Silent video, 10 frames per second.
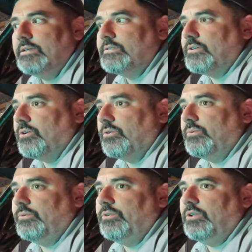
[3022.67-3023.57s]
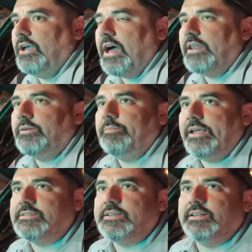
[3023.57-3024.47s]
So you gotta
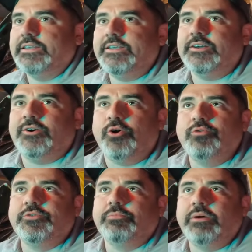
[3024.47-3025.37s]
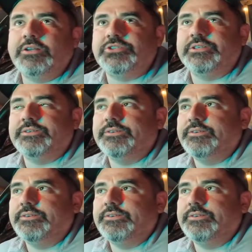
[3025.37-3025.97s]
basically over budget